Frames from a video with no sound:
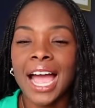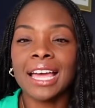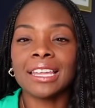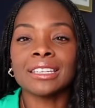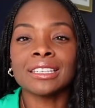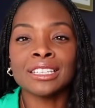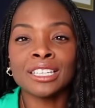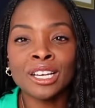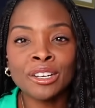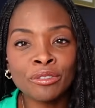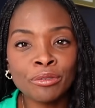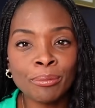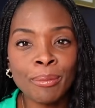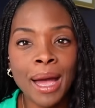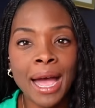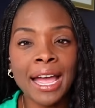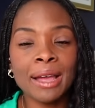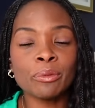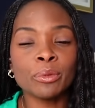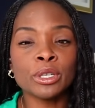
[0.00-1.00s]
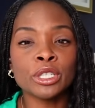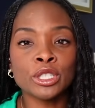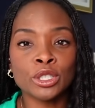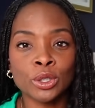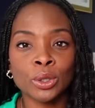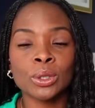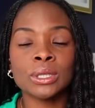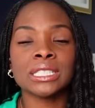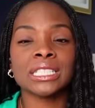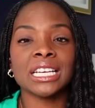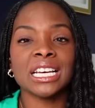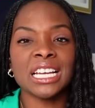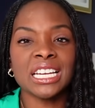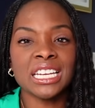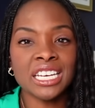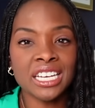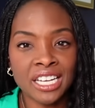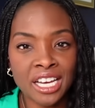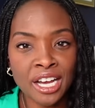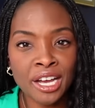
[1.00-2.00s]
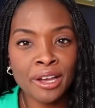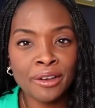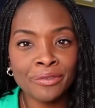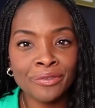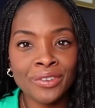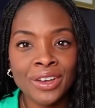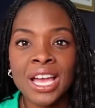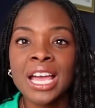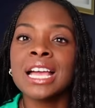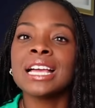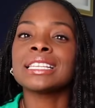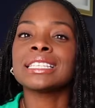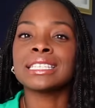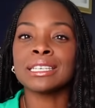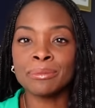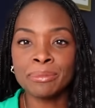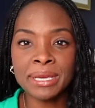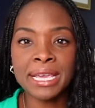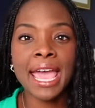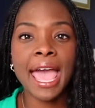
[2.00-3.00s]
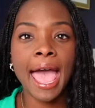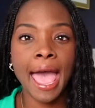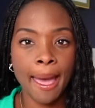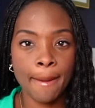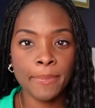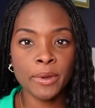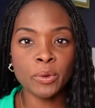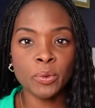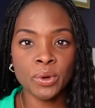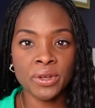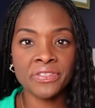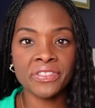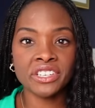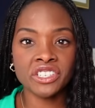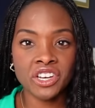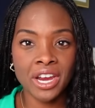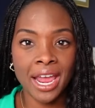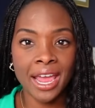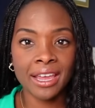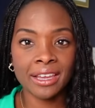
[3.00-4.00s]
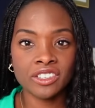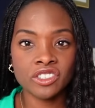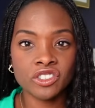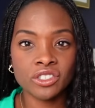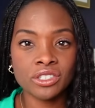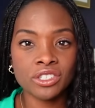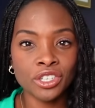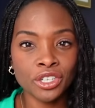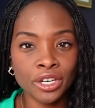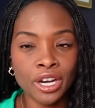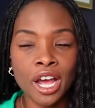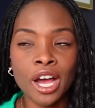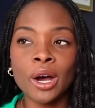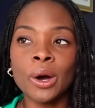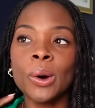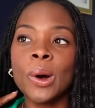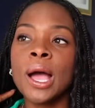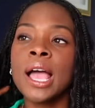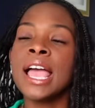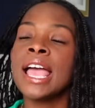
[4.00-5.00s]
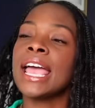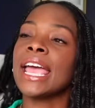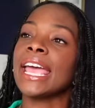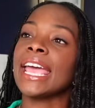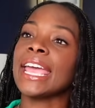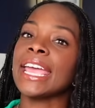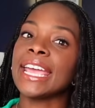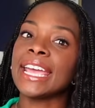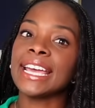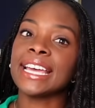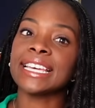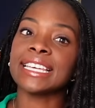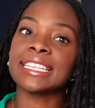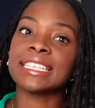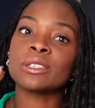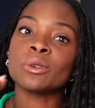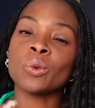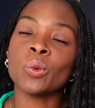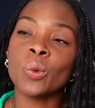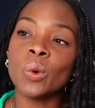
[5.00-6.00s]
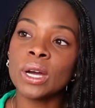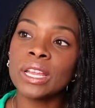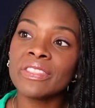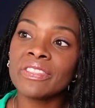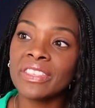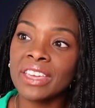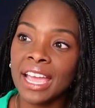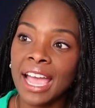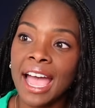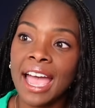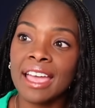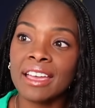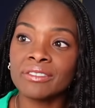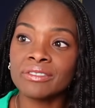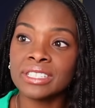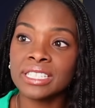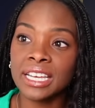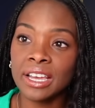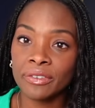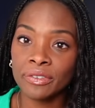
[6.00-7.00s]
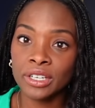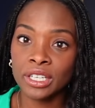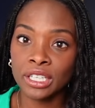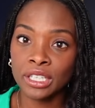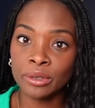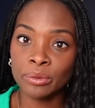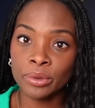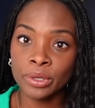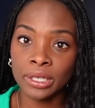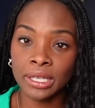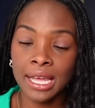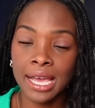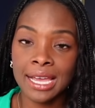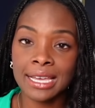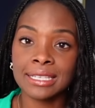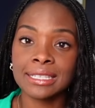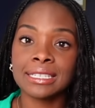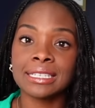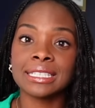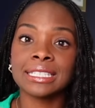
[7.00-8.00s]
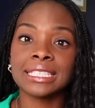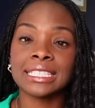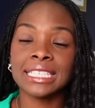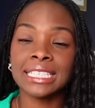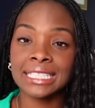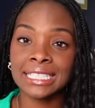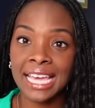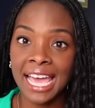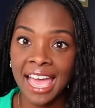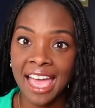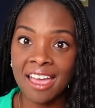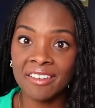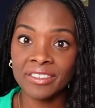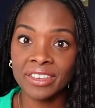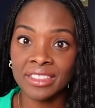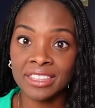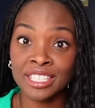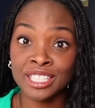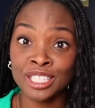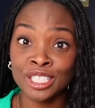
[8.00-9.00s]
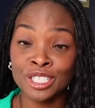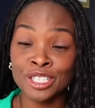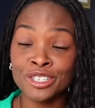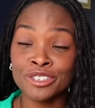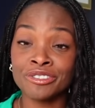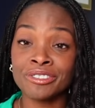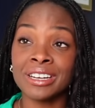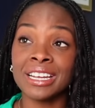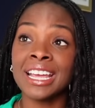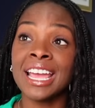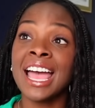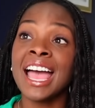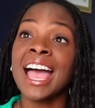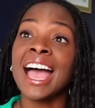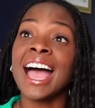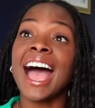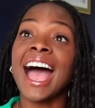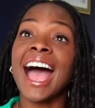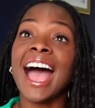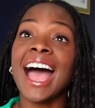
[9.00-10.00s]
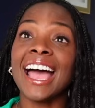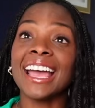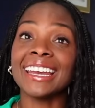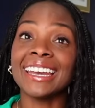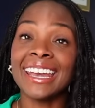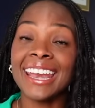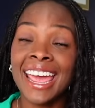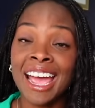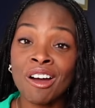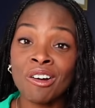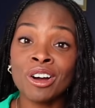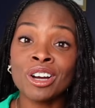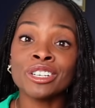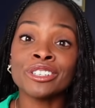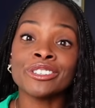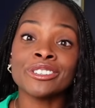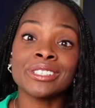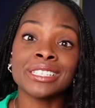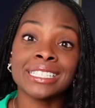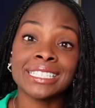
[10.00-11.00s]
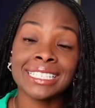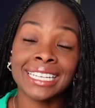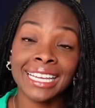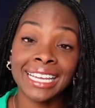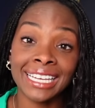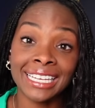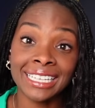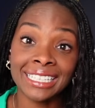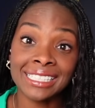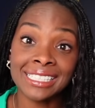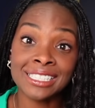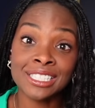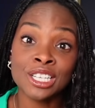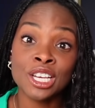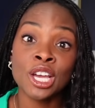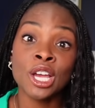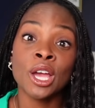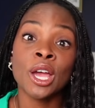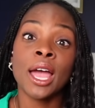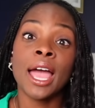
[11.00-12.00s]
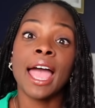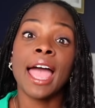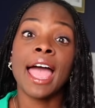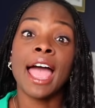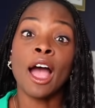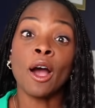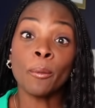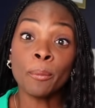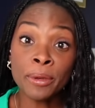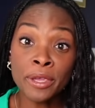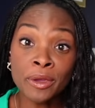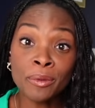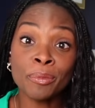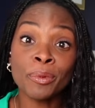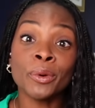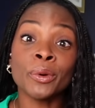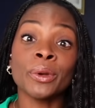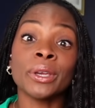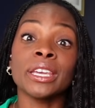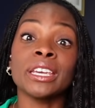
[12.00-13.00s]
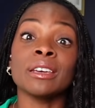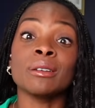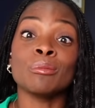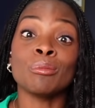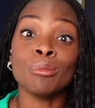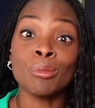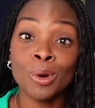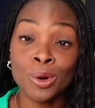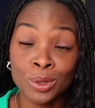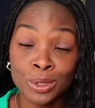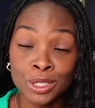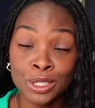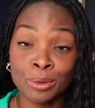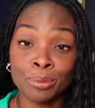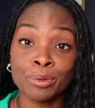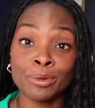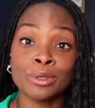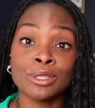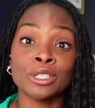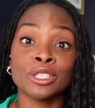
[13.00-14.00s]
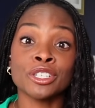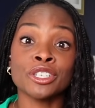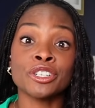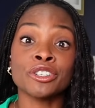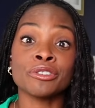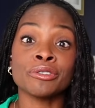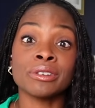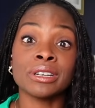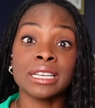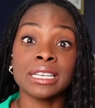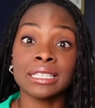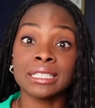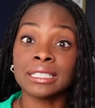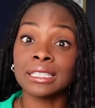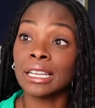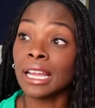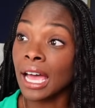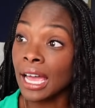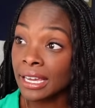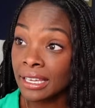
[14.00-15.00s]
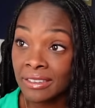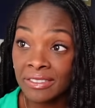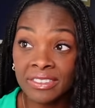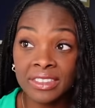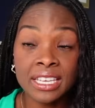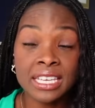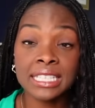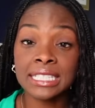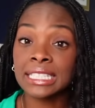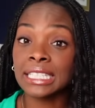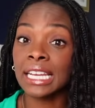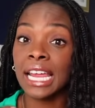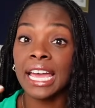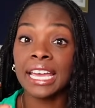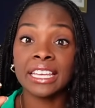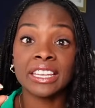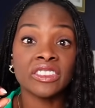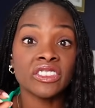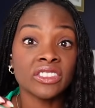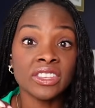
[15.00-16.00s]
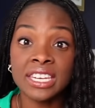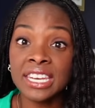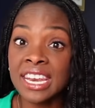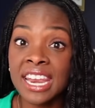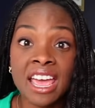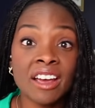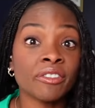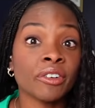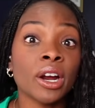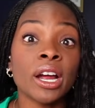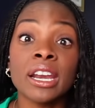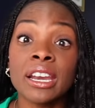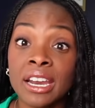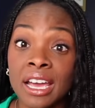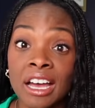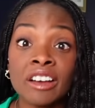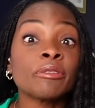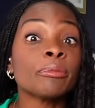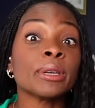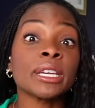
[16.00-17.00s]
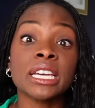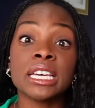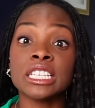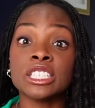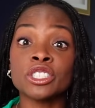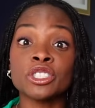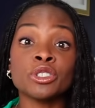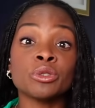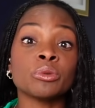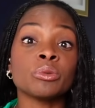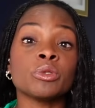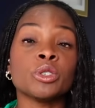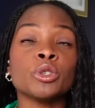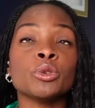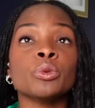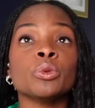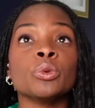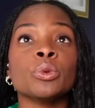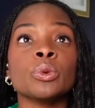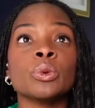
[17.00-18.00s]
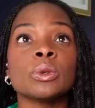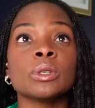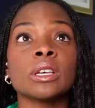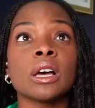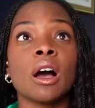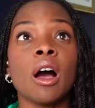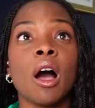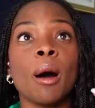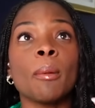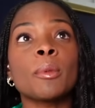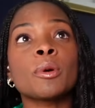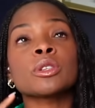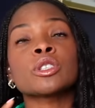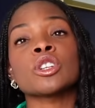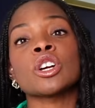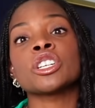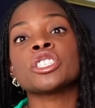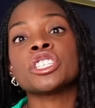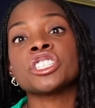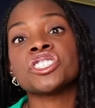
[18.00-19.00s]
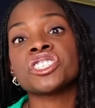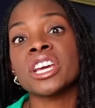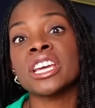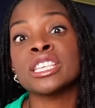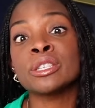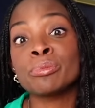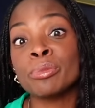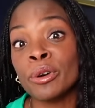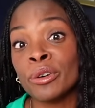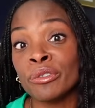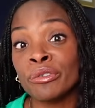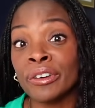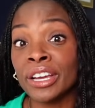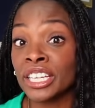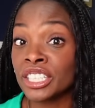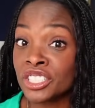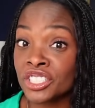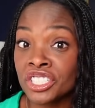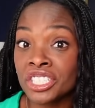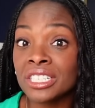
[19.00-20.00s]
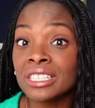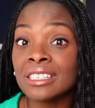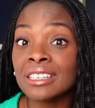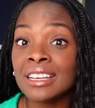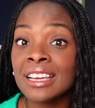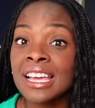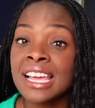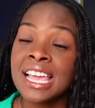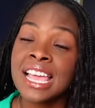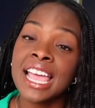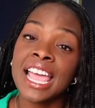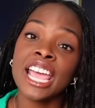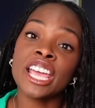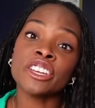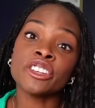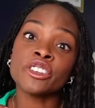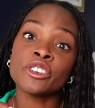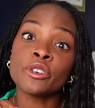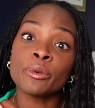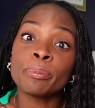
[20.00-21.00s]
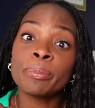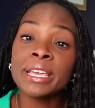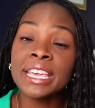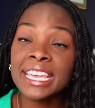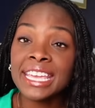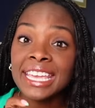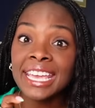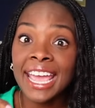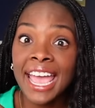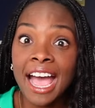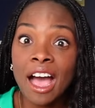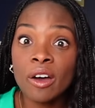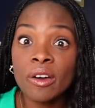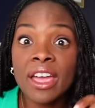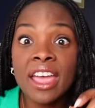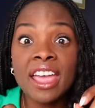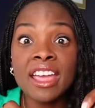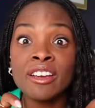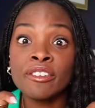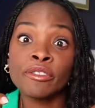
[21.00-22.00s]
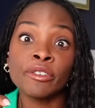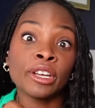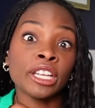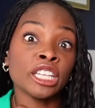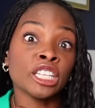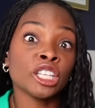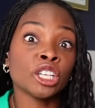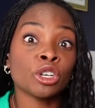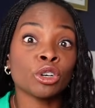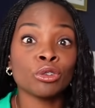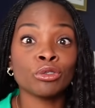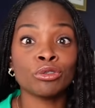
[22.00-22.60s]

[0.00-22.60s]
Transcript: love my results enough to be happy with the change, you know? And one thing I have definitely realized since having the surgery, I now understand how people get multiple surgeries. Like it's like never enough, because you almost start to chase perfection and you're picking out every little